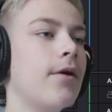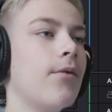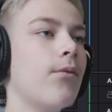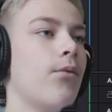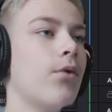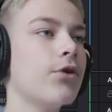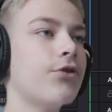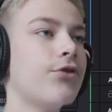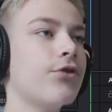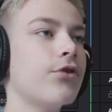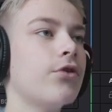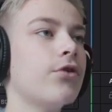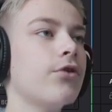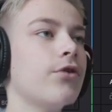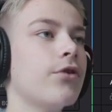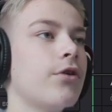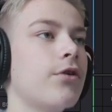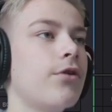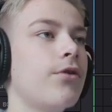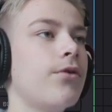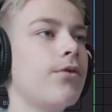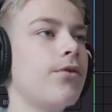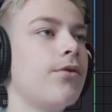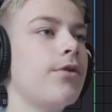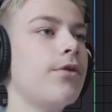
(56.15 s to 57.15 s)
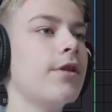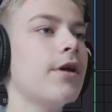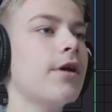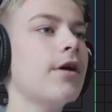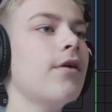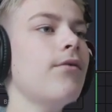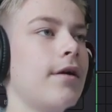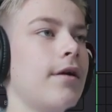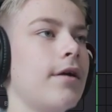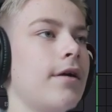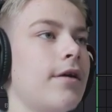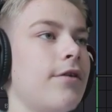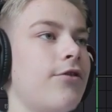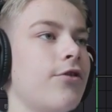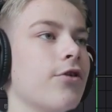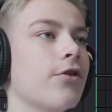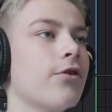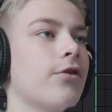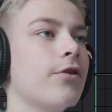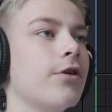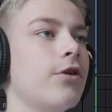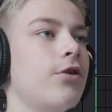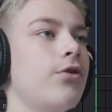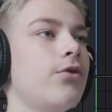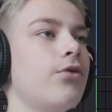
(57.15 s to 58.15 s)
What you're gonna do now is you're
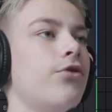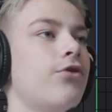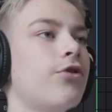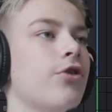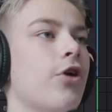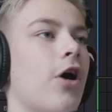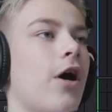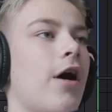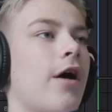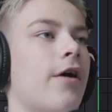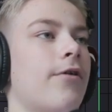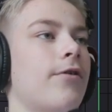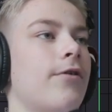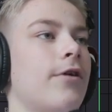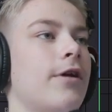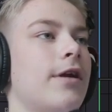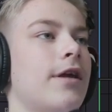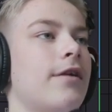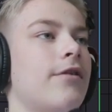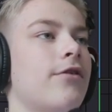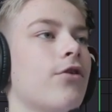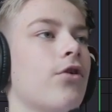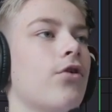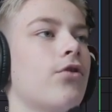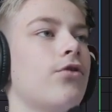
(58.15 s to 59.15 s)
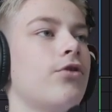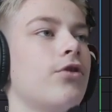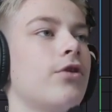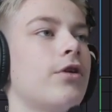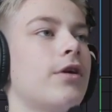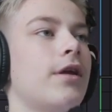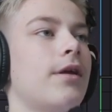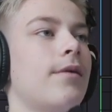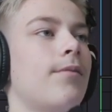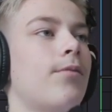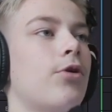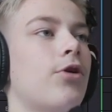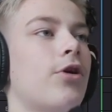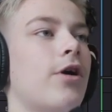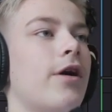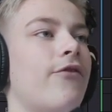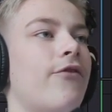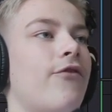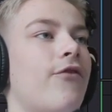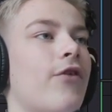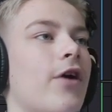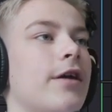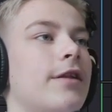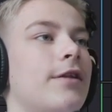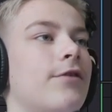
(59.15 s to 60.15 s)
gonna use your arrow keys on your keyboard and
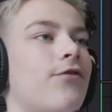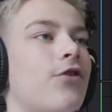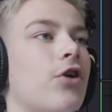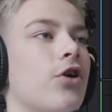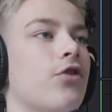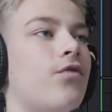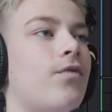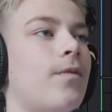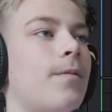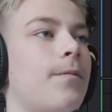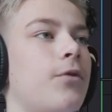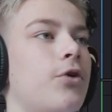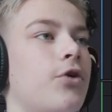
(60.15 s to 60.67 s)
find the fast form.